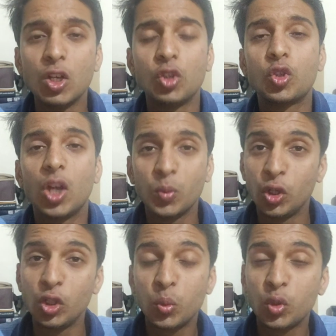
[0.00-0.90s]
So I'm
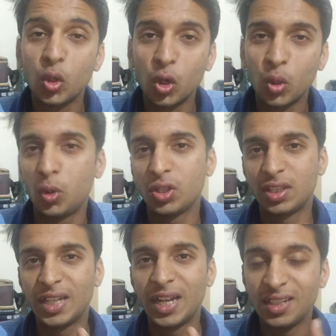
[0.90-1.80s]
going to talk about
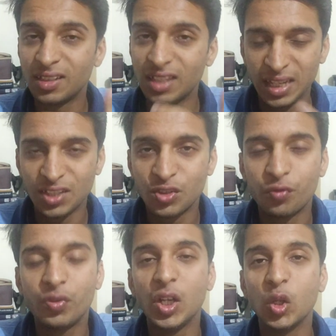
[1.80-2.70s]
that in the next
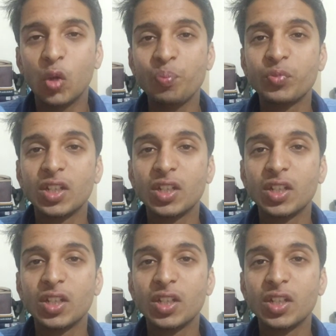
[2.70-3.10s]
video.